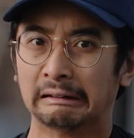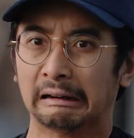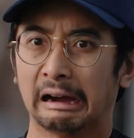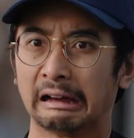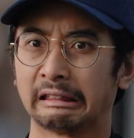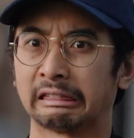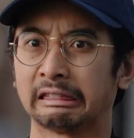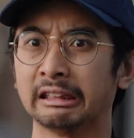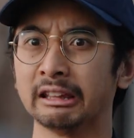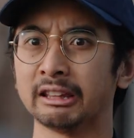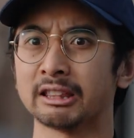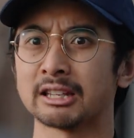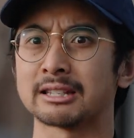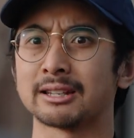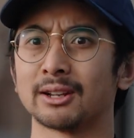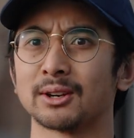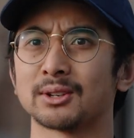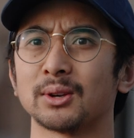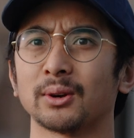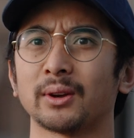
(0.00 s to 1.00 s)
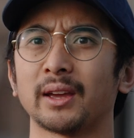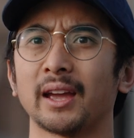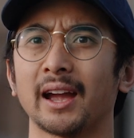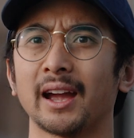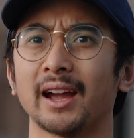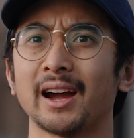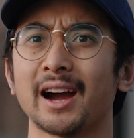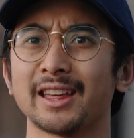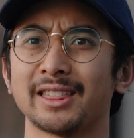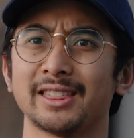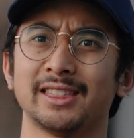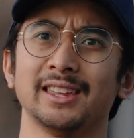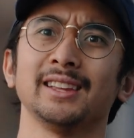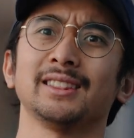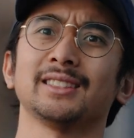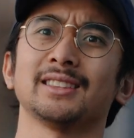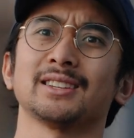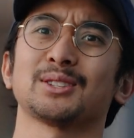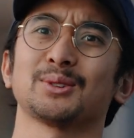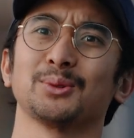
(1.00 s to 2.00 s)
I think this looks okay, I
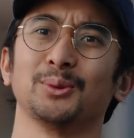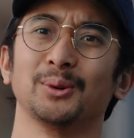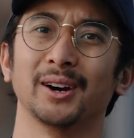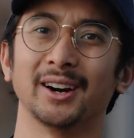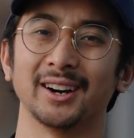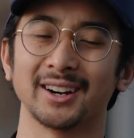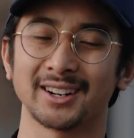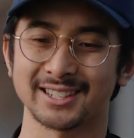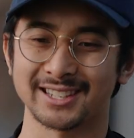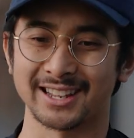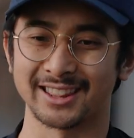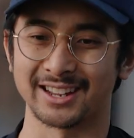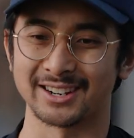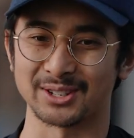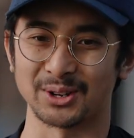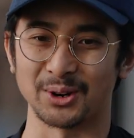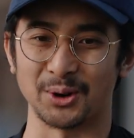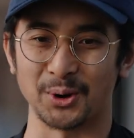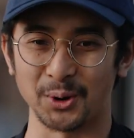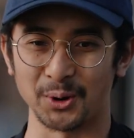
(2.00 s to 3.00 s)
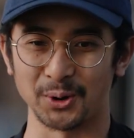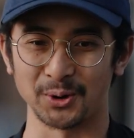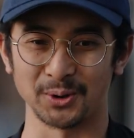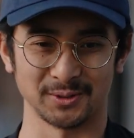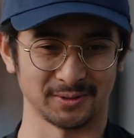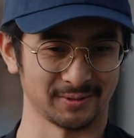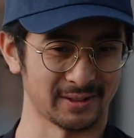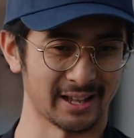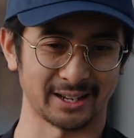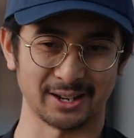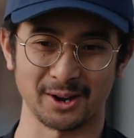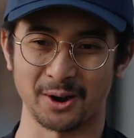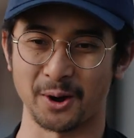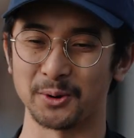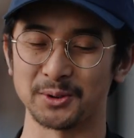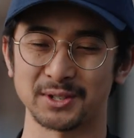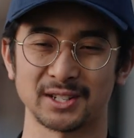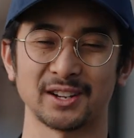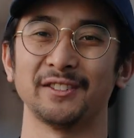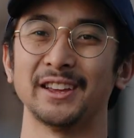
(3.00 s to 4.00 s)
think this works, and there's a whole like
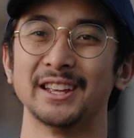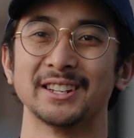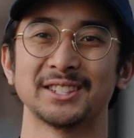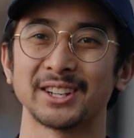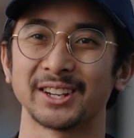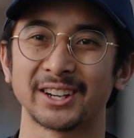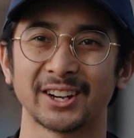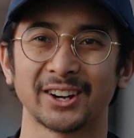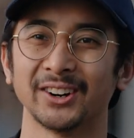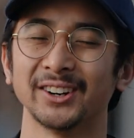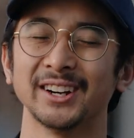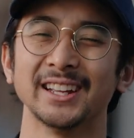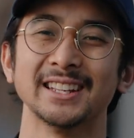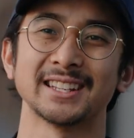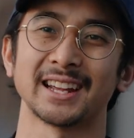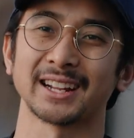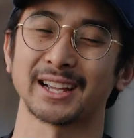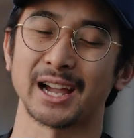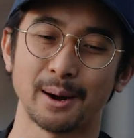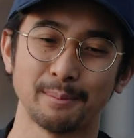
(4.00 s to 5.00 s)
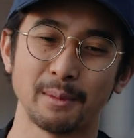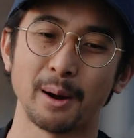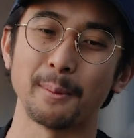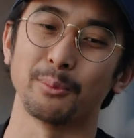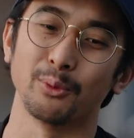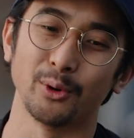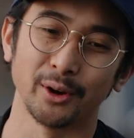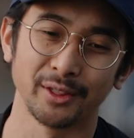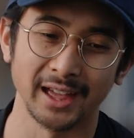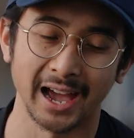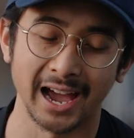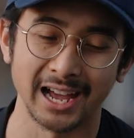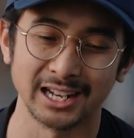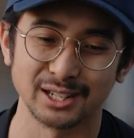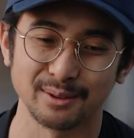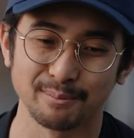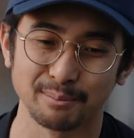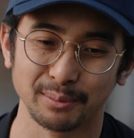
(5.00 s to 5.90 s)
host of insecurities that come up with that.